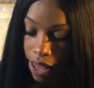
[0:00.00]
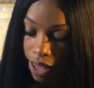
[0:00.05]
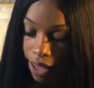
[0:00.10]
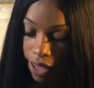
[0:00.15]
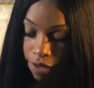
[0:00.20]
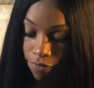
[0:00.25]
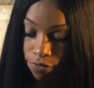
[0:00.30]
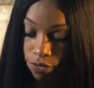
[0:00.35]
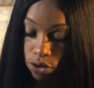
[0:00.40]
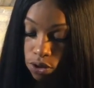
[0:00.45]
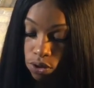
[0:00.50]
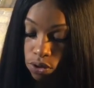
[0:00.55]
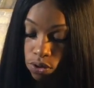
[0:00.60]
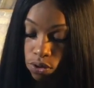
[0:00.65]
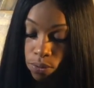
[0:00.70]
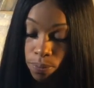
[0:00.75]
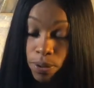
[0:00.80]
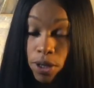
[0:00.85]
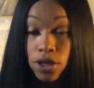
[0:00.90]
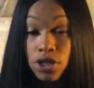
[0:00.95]
If
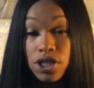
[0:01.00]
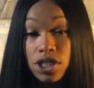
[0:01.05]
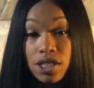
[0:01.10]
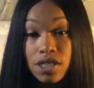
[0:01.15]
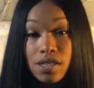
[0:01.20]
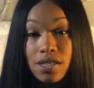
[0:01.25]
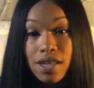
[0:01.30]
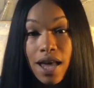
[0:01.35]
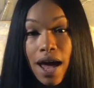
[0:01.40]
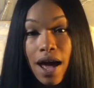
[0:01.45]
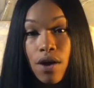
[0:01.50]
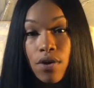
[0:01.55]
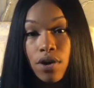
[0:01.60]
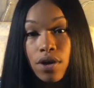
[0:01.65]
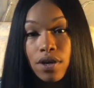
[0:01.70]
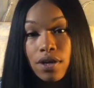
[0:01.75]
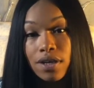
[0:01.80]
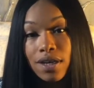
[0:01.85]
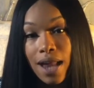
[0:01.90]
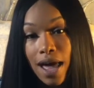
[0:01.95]
you purchase
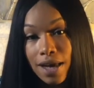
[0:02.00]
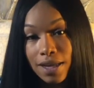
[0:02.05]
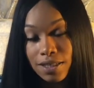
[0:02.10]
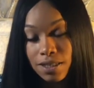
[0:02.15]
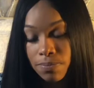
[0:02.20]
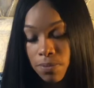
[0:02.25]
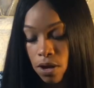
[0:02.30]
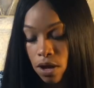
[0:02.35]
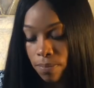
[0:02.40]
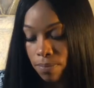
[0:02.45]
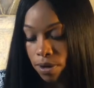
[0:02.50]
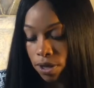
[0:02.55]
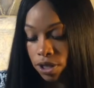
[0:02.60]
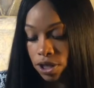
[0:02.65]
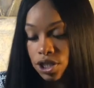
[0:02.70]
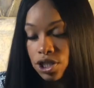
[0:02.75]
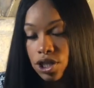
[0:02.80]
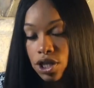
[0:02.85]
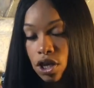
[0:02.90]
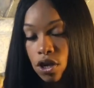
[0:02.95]
our lion's paw burning
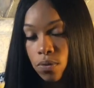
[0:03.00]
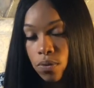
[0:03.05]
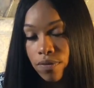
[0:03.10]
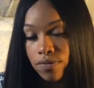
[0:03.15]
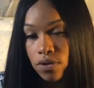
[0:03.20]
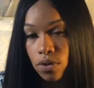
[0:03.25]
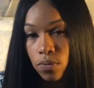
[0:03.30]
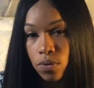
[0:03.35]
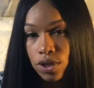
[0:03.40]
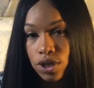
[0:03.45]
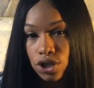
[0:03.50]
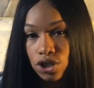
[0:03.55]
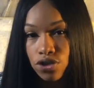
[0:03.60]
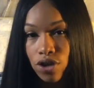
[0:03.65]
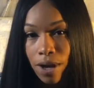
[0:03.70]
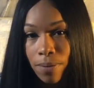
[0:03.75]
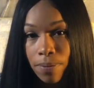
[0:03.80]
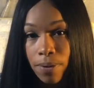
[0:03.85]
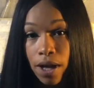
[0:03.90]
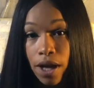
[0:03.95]
shell with the wooden
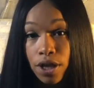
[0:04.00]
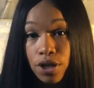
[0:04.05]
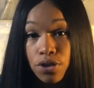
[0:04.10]
tripod,